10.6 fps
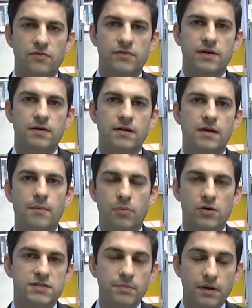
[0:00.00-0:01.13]
of a
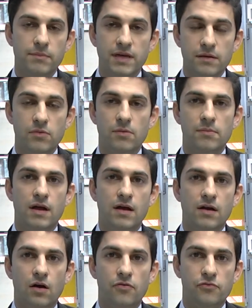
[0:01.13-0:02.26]
possible minimum
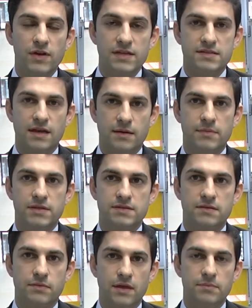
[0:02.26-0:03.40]
of ring segments.
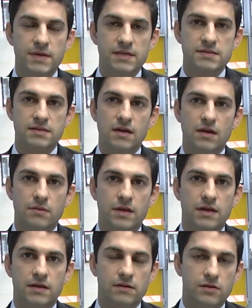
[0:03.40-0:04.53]
That means
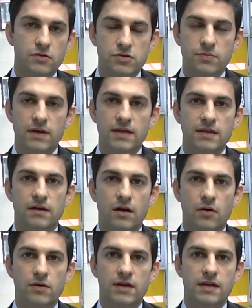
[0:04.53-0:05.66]
they usually
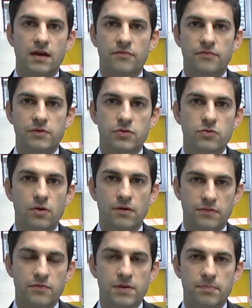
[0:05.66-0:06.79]
only have two or
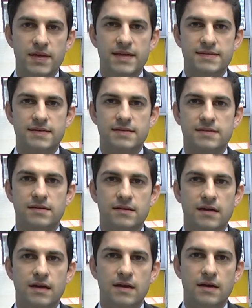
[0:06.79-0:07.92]
three pieces.
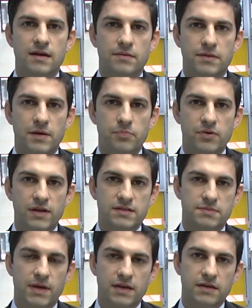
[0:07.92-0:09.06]
That
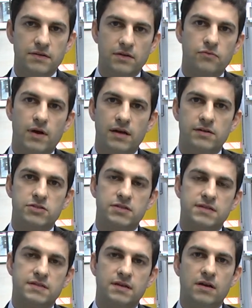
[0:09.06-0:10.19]
brings many
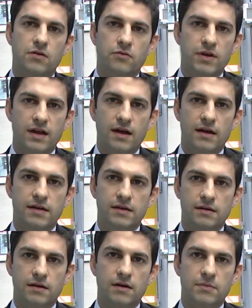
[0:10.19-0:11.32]
disadvantages
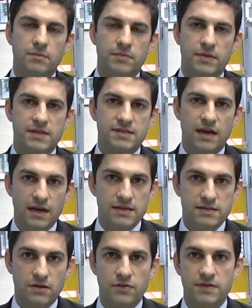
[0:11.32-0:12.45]
regarding um, the
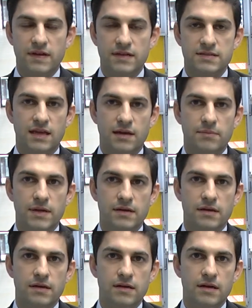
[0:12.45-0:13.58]
size of a single segment,
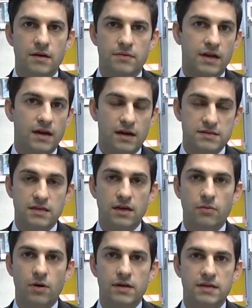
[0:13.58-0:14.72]
the casting
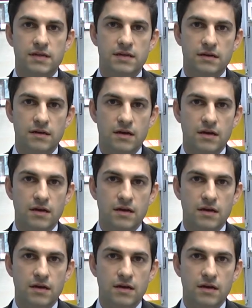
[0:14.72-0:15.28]
quality,